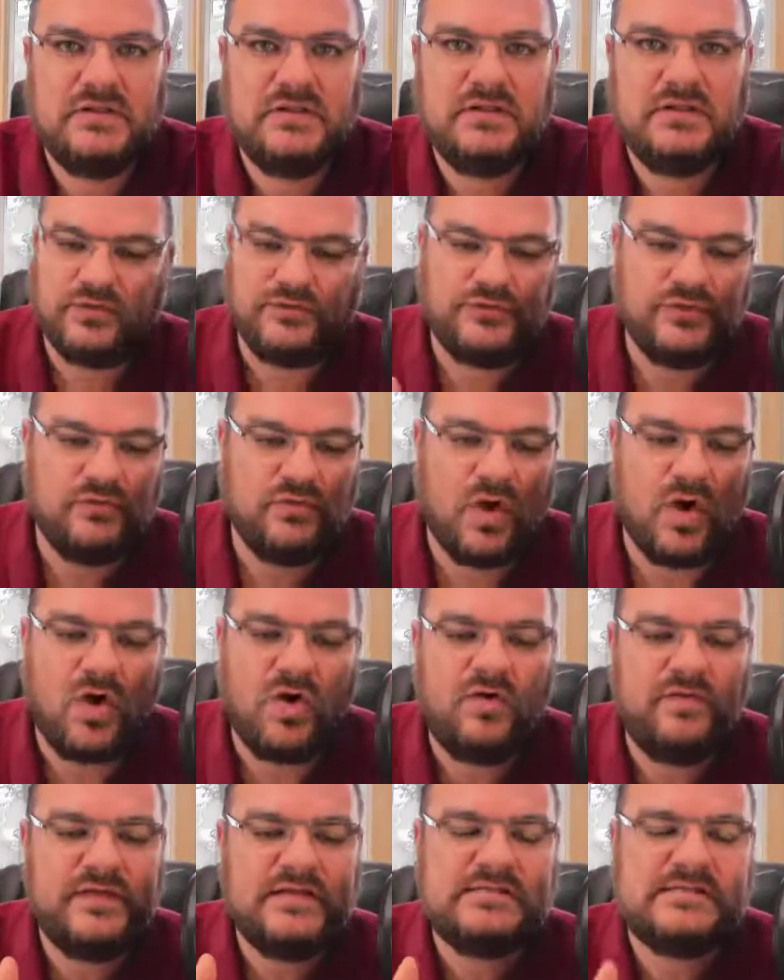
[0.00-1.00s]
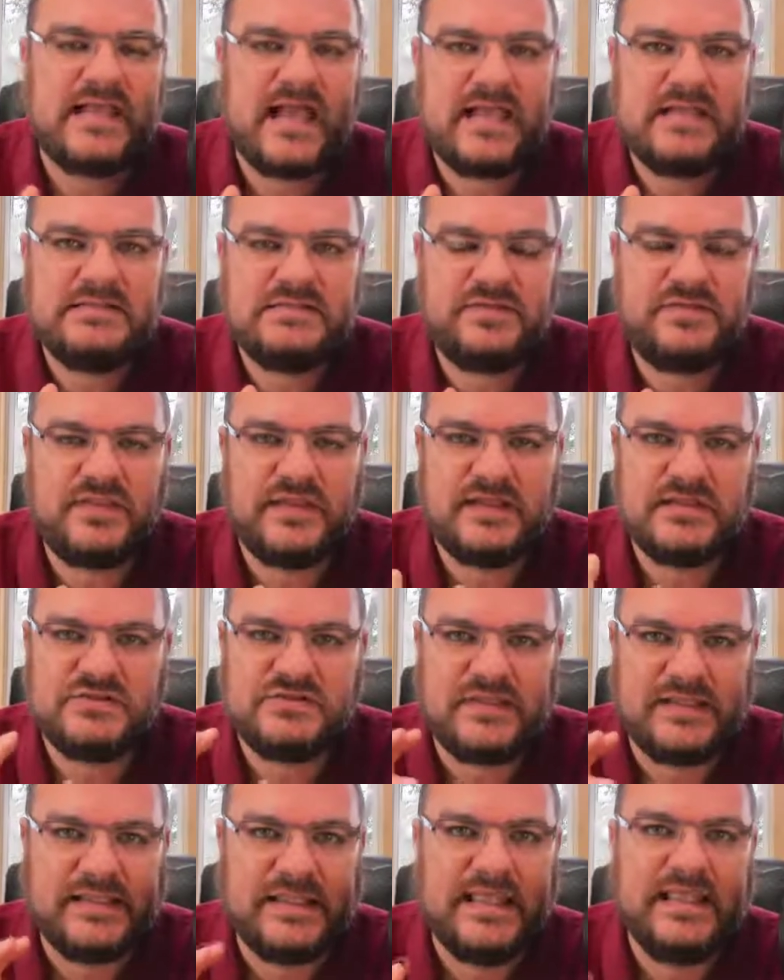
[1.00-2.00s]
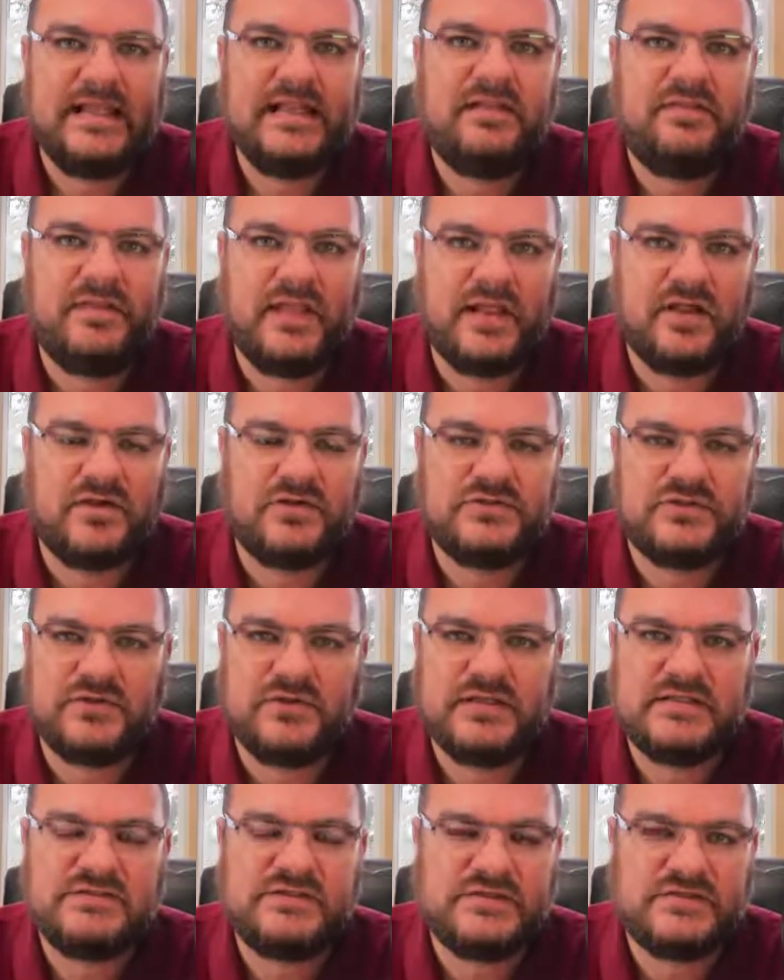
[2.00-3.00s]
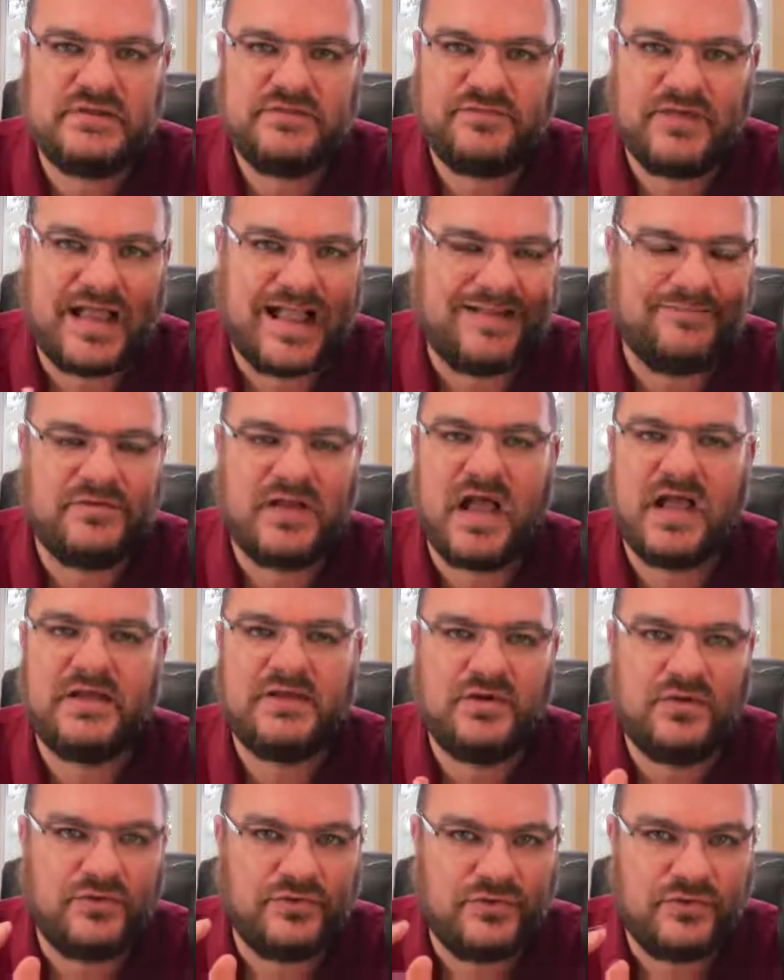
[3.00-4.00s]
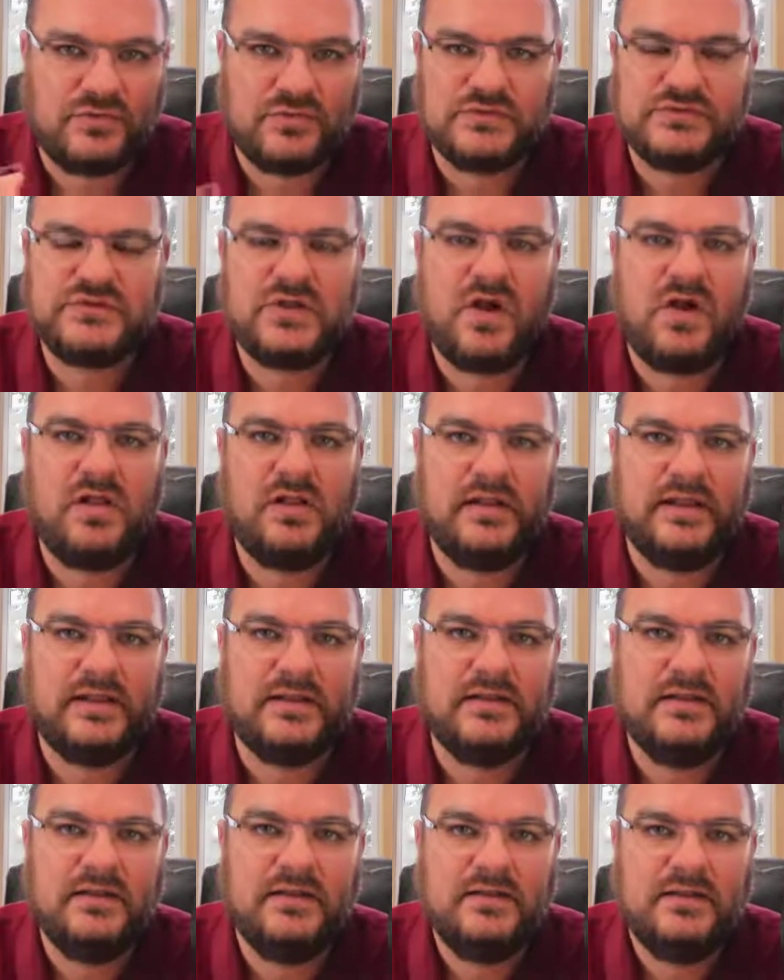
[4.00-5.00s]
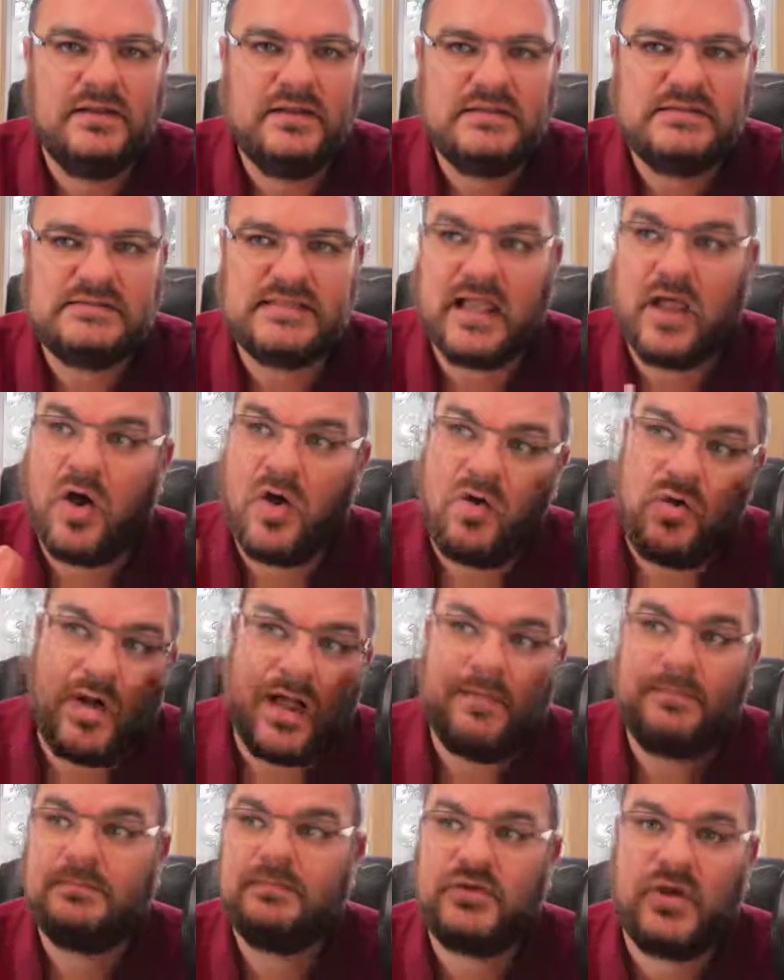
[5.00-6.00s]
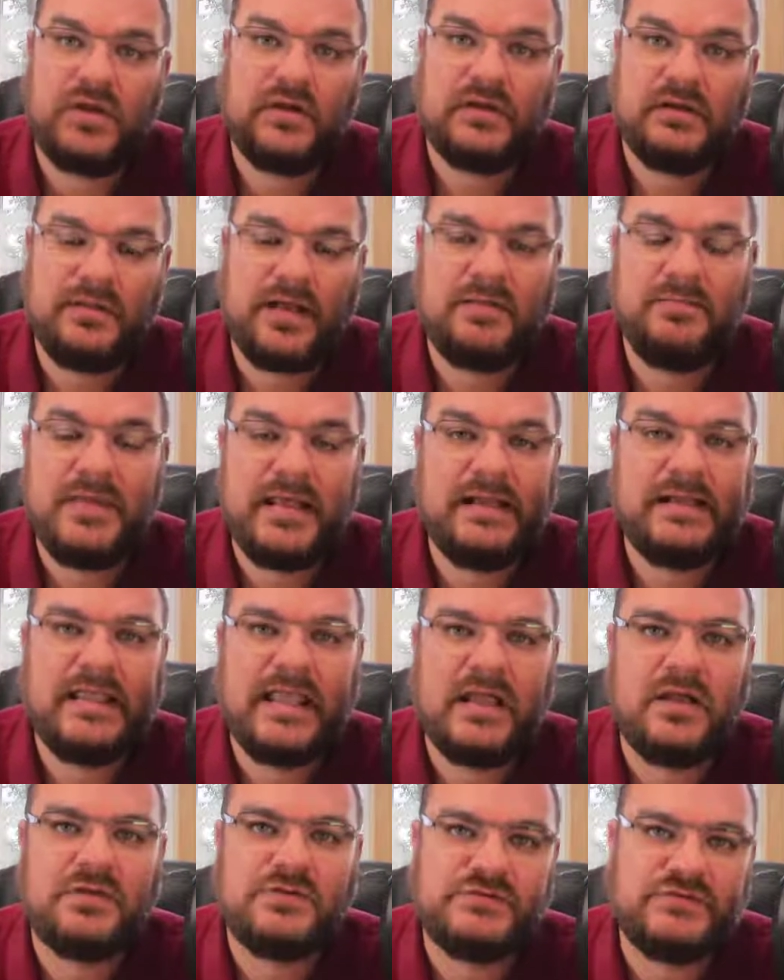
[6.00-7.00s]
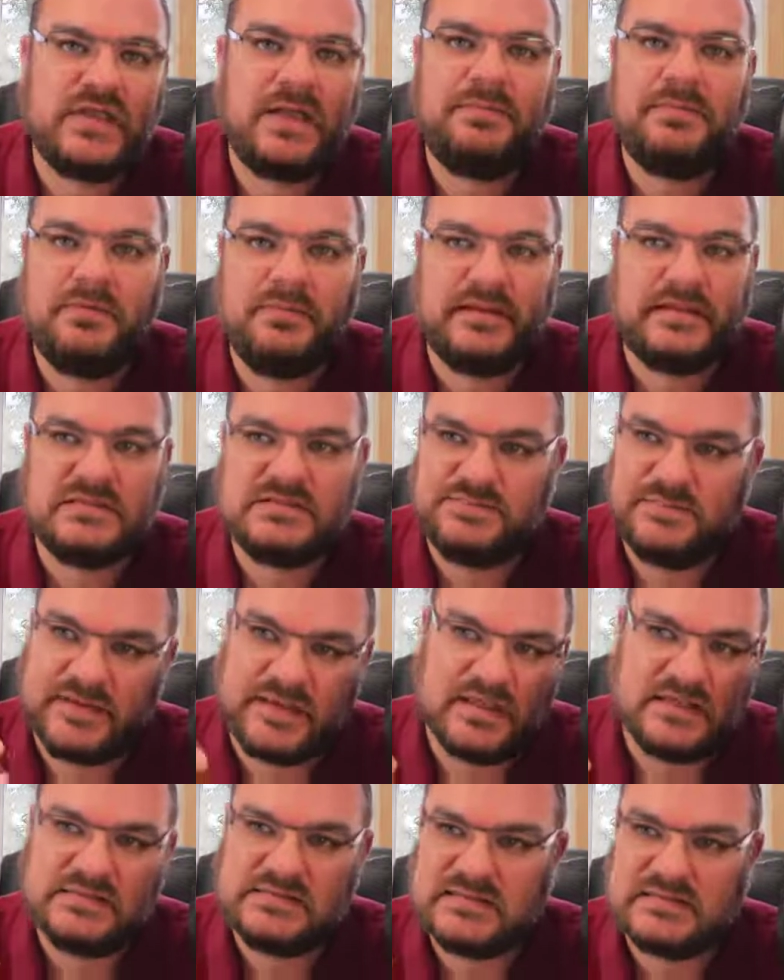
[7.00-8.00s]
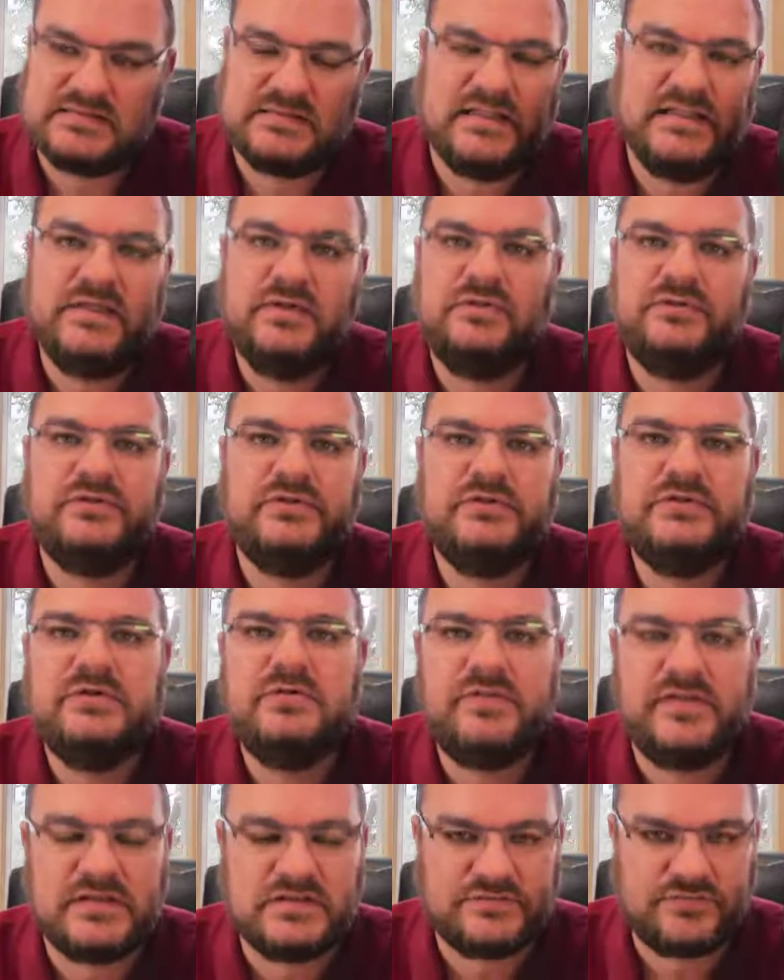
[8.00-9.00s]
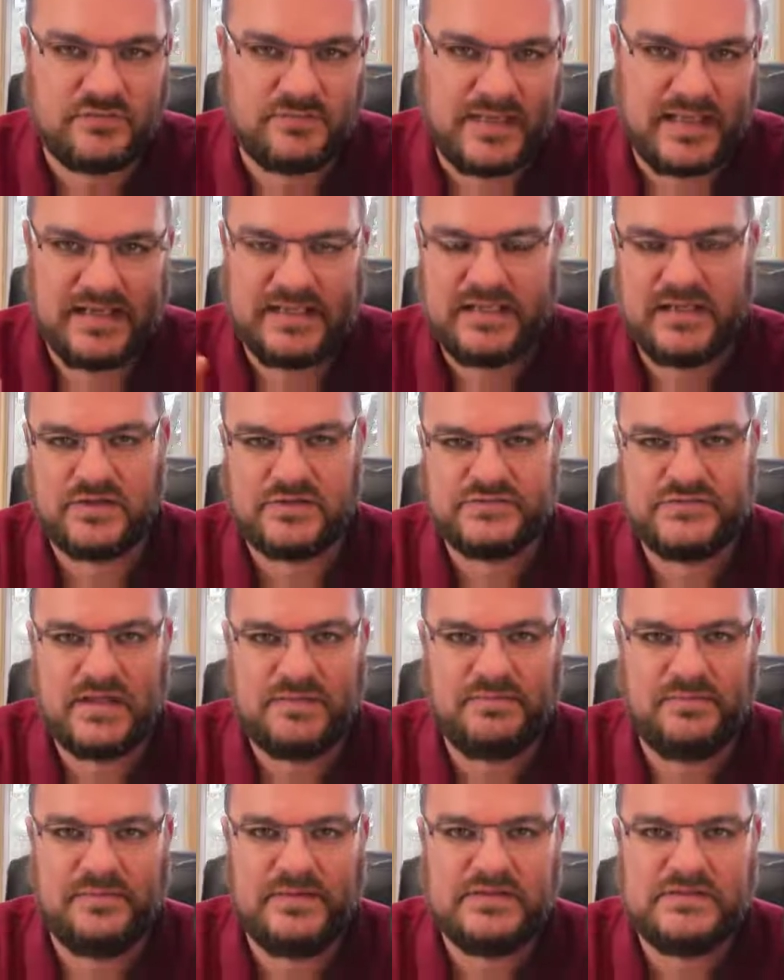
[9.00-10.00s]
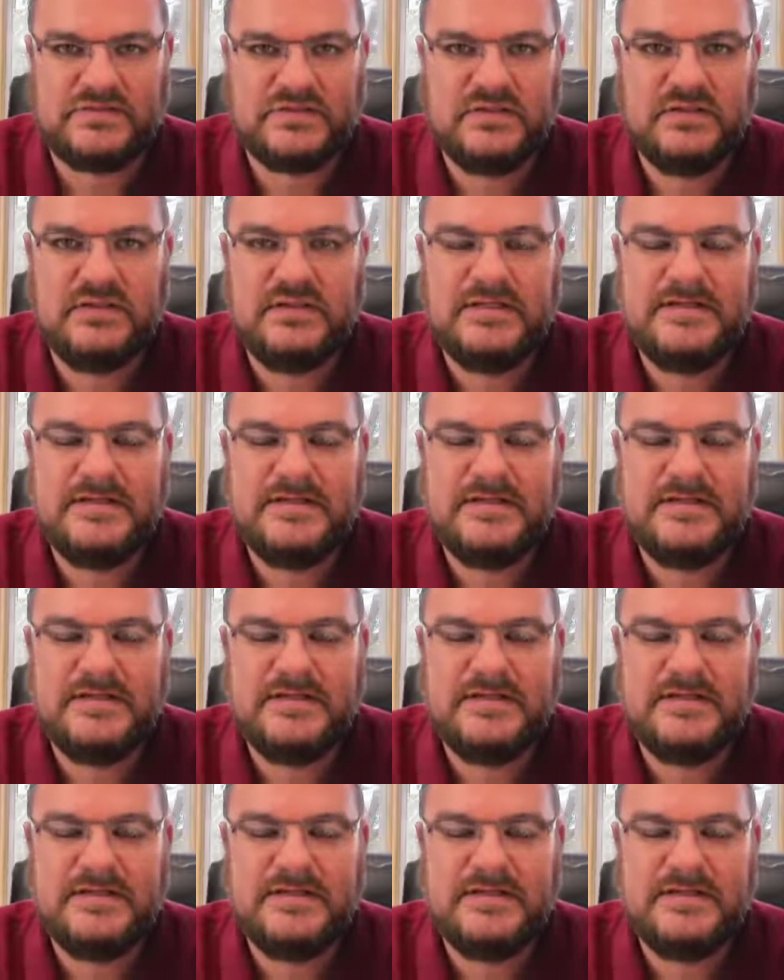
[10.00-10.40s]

They'll do all these kinds of things to get in there, turning 65, knocking on doors, calling. Say, oh, I'm talking about Medicare supplements because it's legal to do this for Medicare supplements.